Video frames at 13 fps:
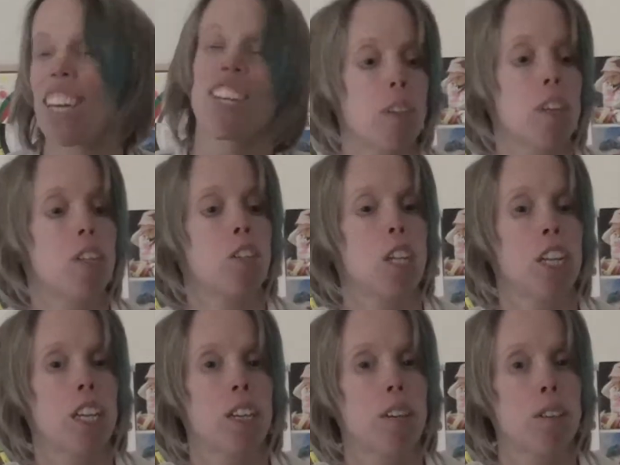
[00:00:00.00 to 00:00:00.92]
Ninja
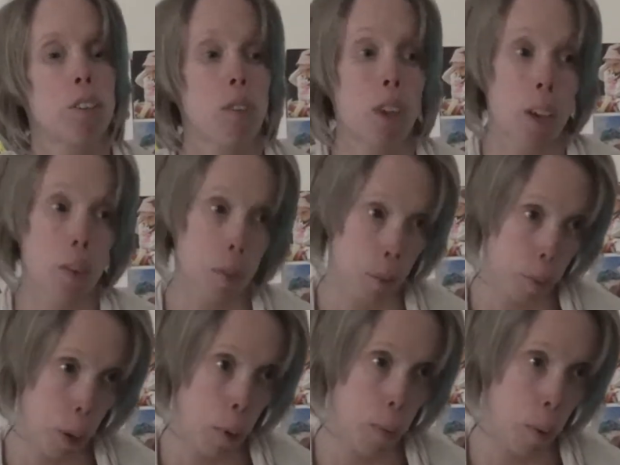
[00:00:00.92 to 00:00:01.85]
Leo, you came to
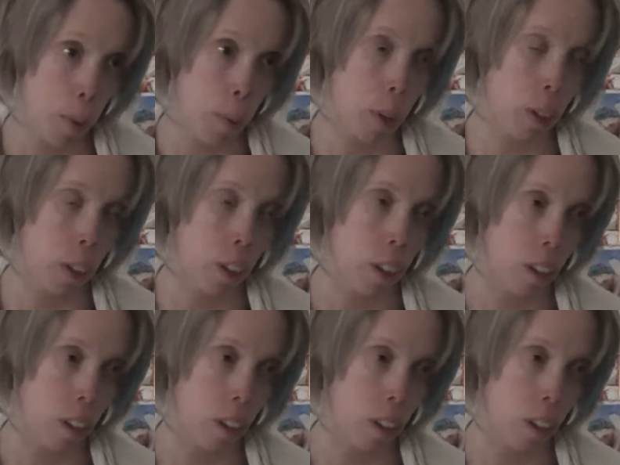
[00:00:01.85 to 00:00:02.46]
my appointment, didn't you?